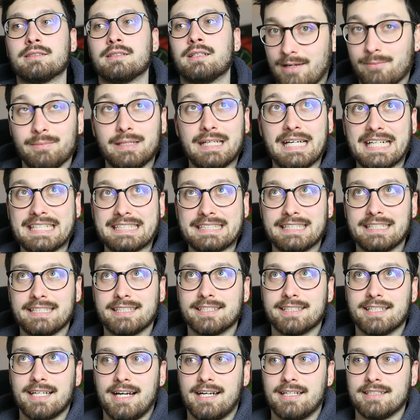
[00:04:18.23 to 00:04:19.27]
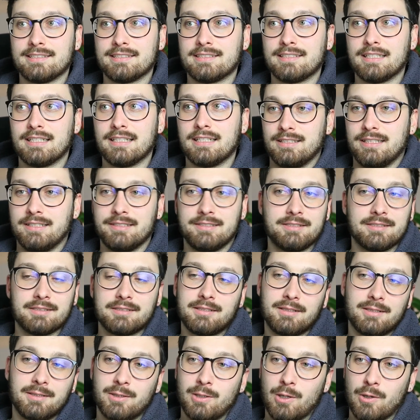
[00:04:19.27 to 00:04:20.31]
I'm guessing that he's just
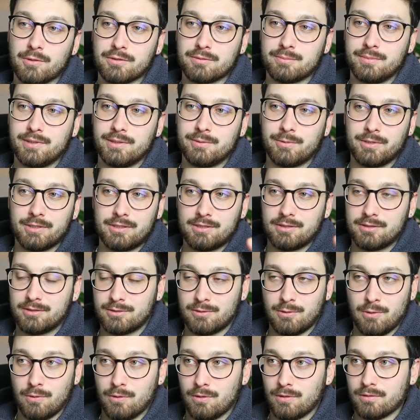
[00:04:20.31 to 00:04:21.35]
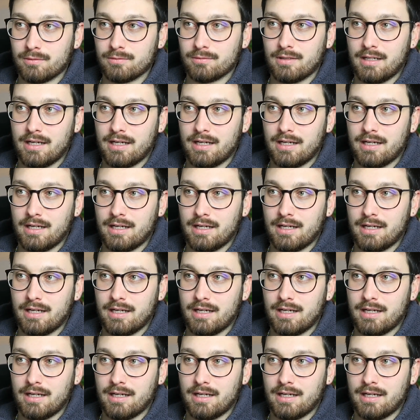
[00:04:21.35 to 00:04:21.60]
gonna ghost me, which is cool.